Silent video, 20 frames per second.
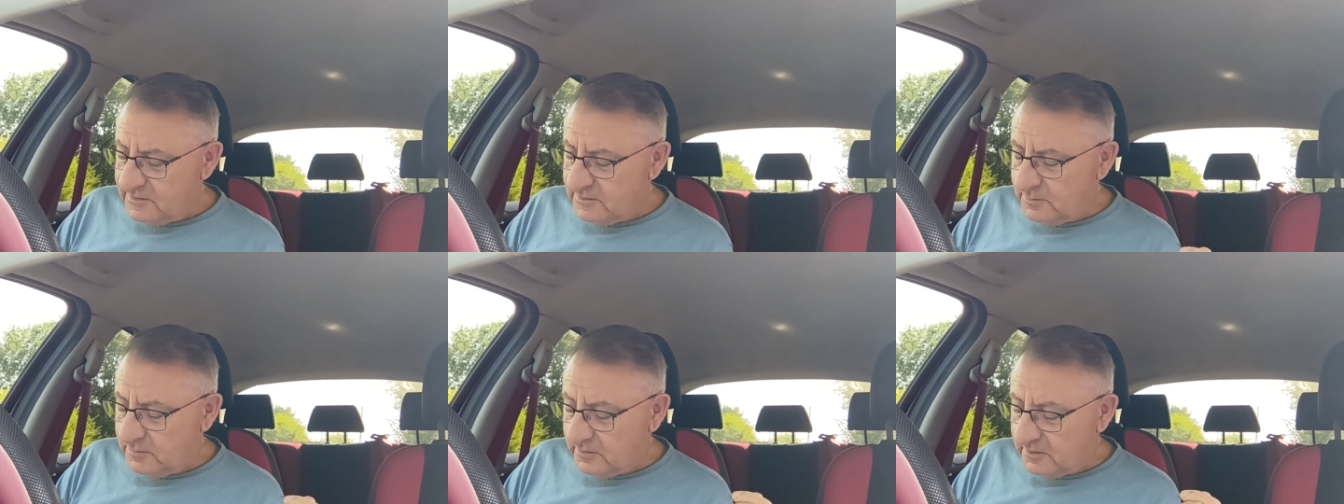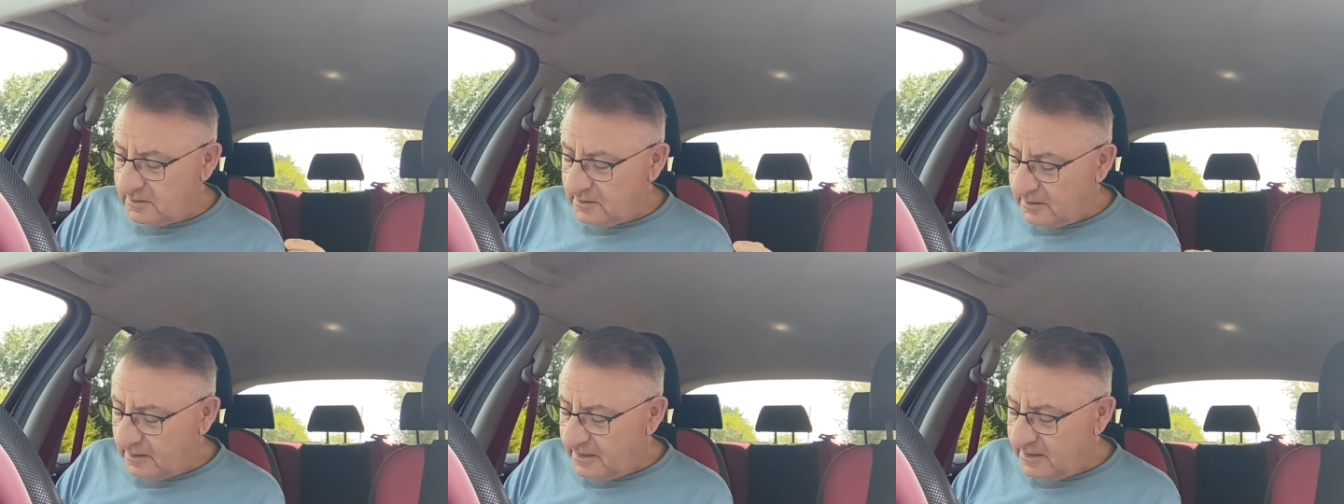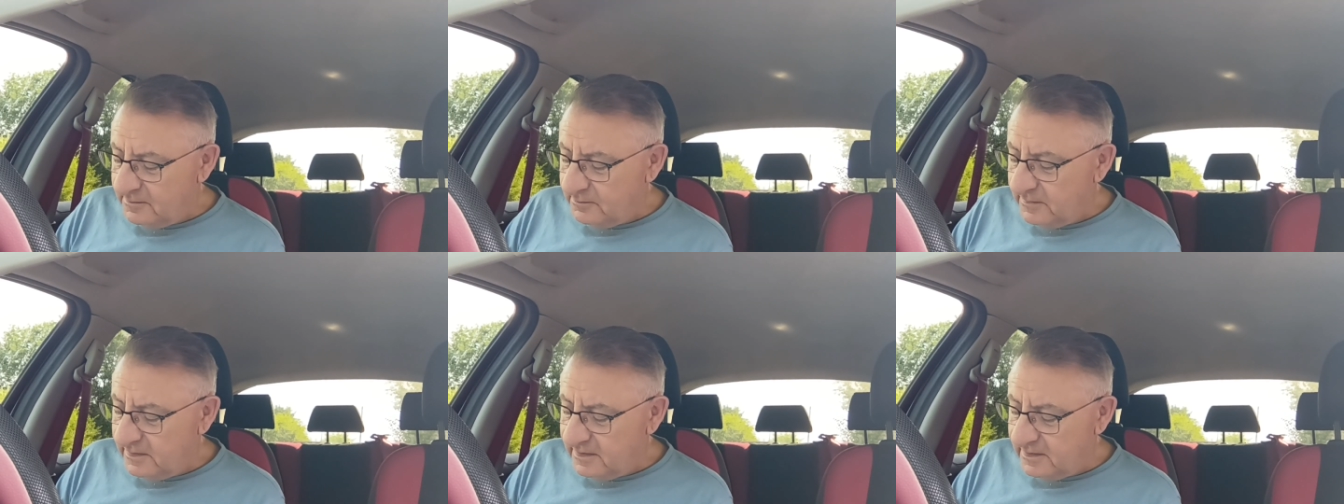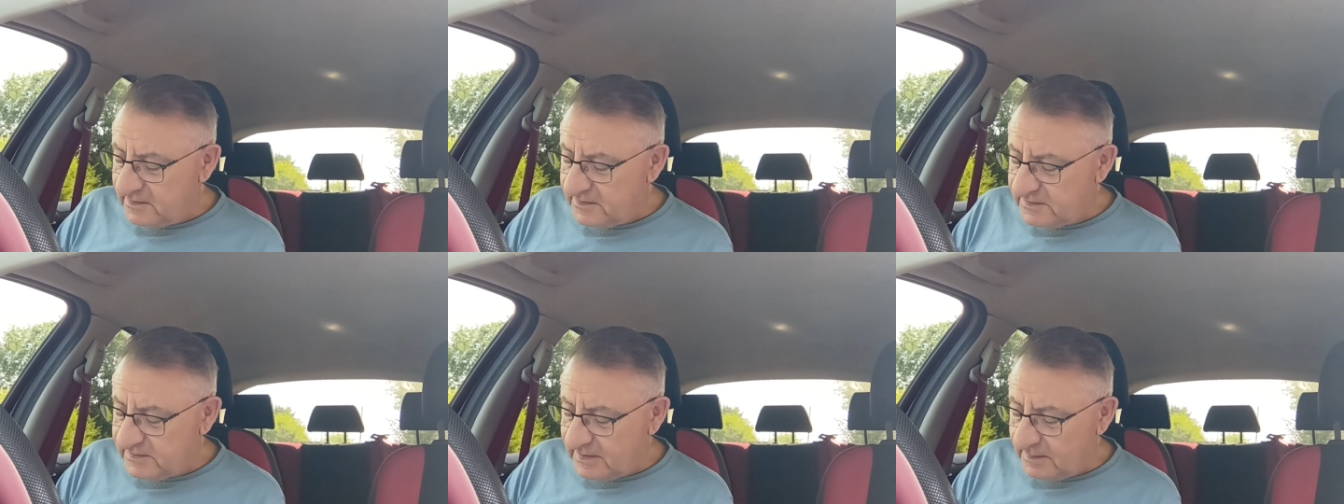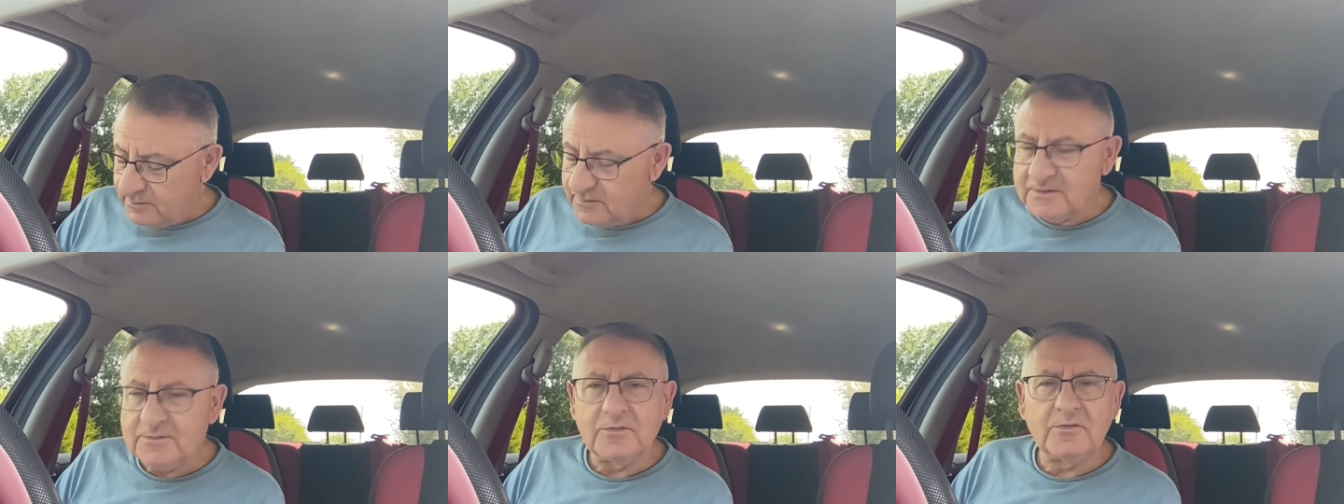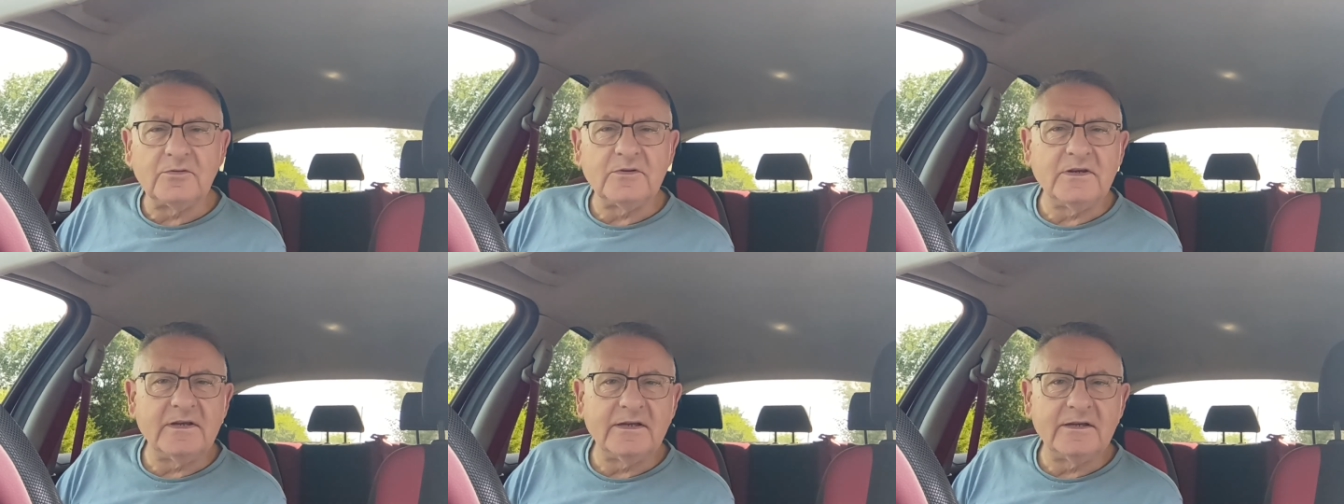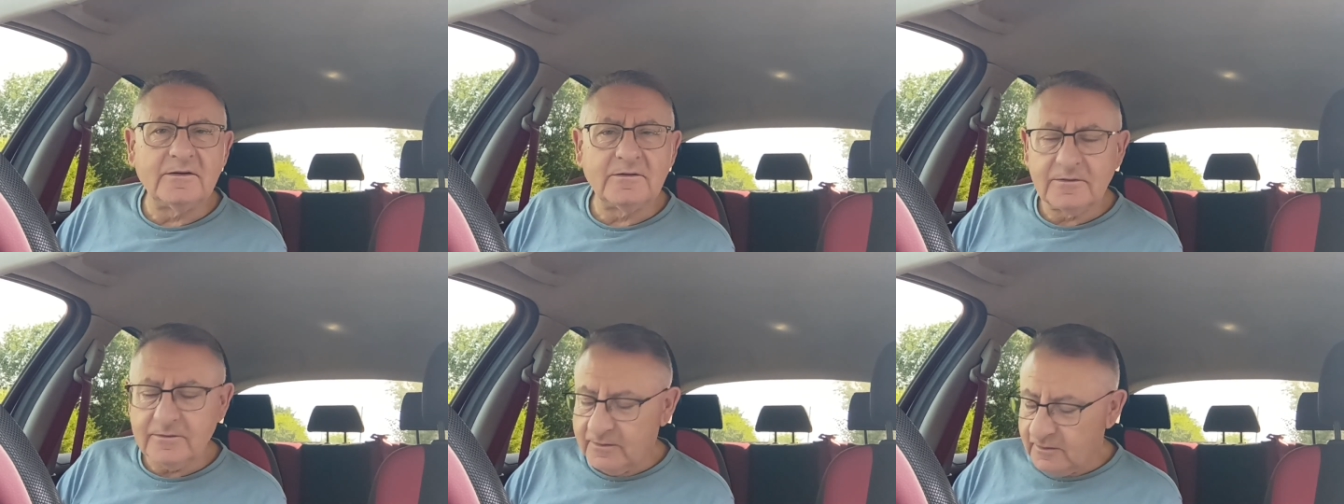to proclaim the acceptable
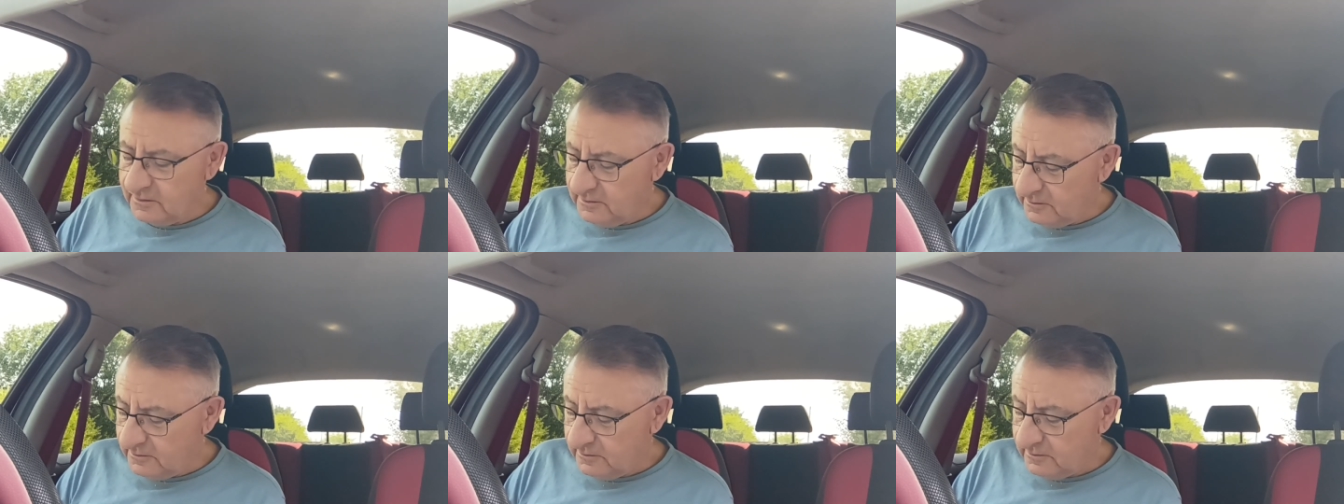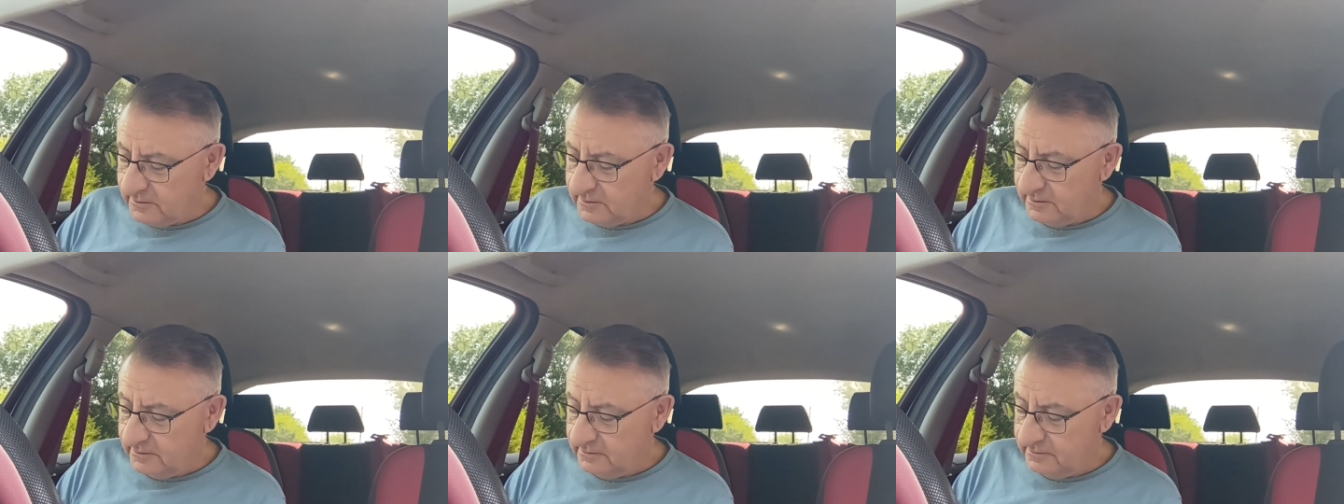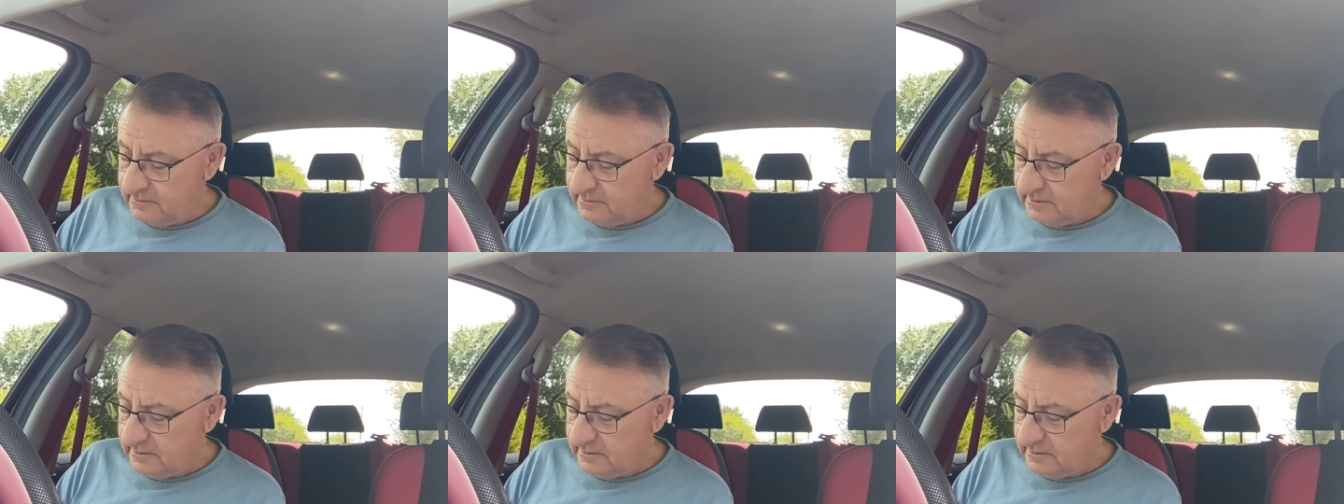year of the Lord